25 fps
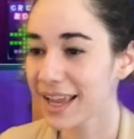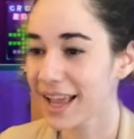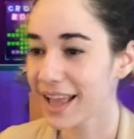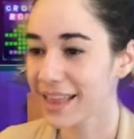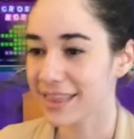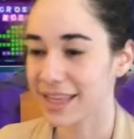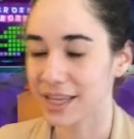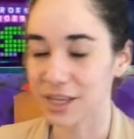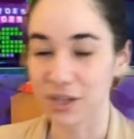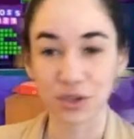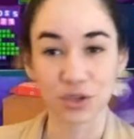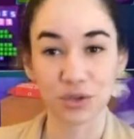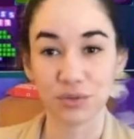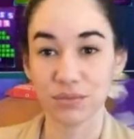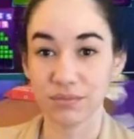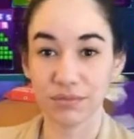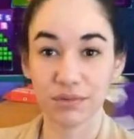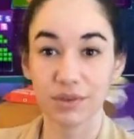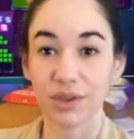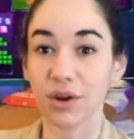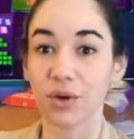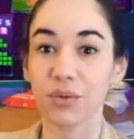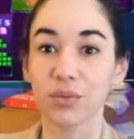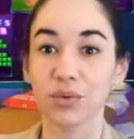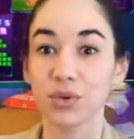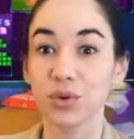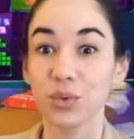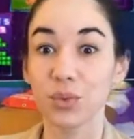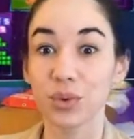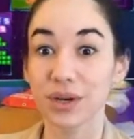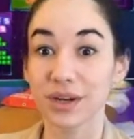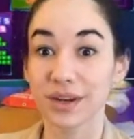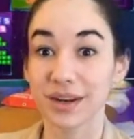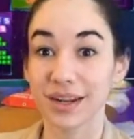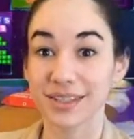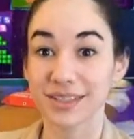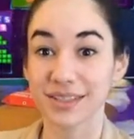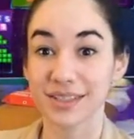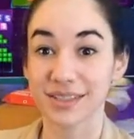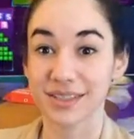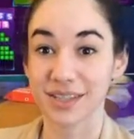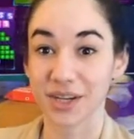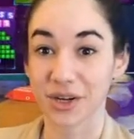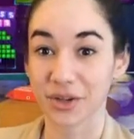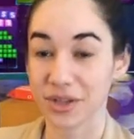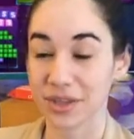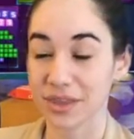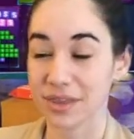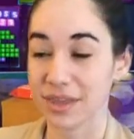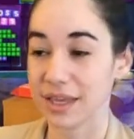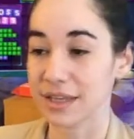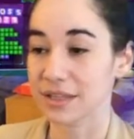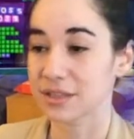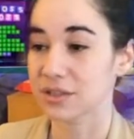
that you wouldn't necessarily think.